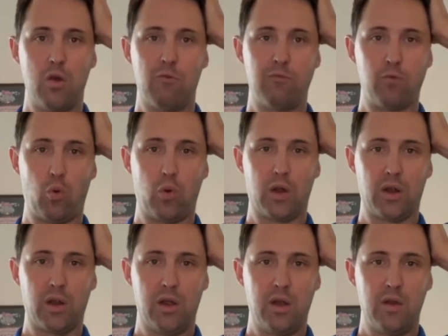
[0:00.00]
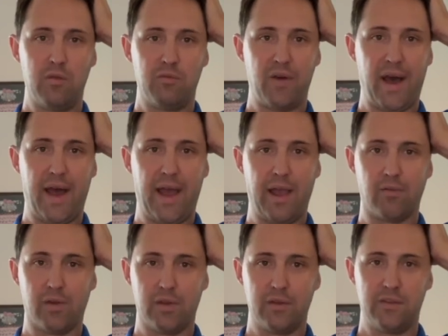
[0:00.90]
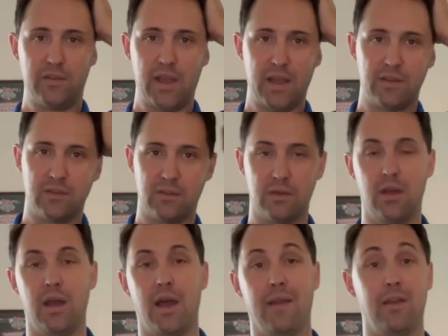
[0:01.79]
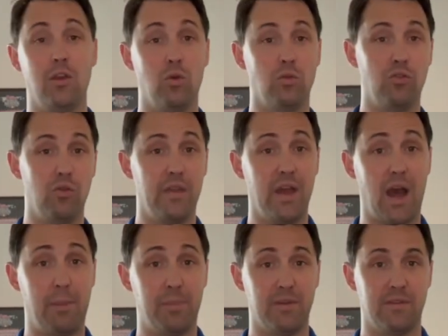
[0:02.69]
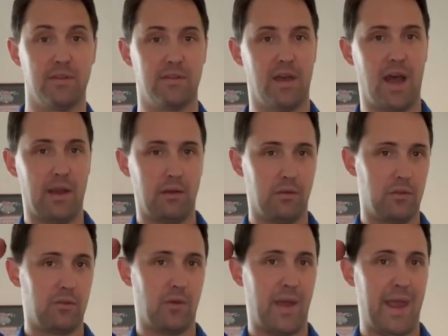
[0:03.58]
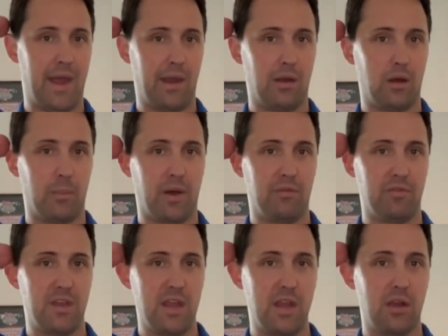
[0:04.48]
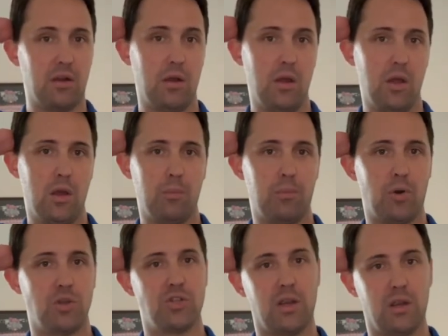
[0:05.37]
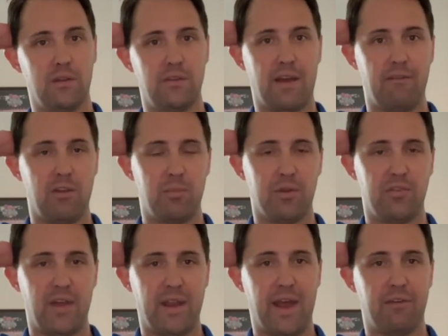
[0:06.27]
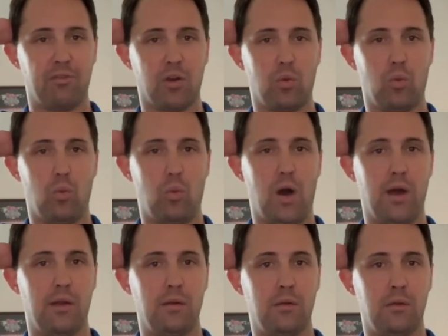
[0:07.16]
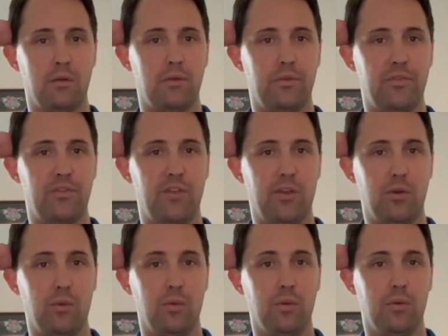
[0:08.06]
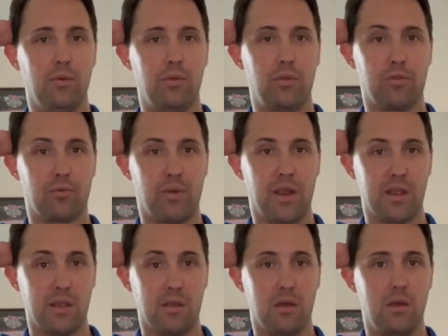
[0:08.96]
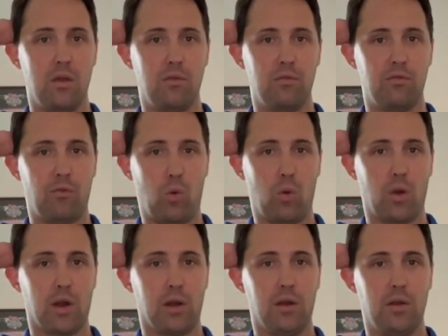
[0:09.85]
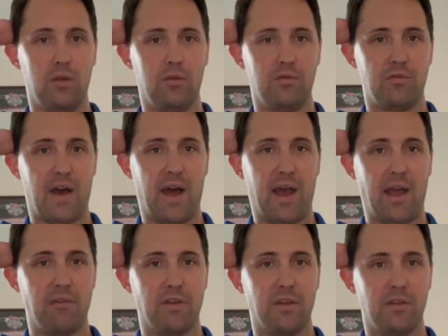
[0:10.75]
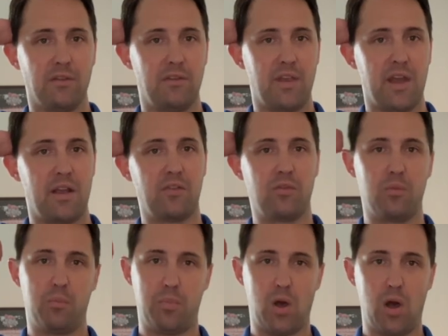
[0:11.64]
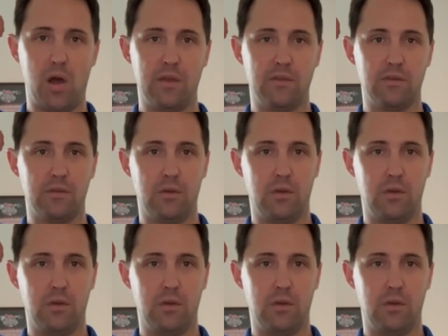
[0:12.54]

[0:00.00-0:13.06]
4, 5, 6. And then you would do the opposite side. So hand above the ear, pushing 70% effort. 1, 2, 3, 4, 5, 6. Pause,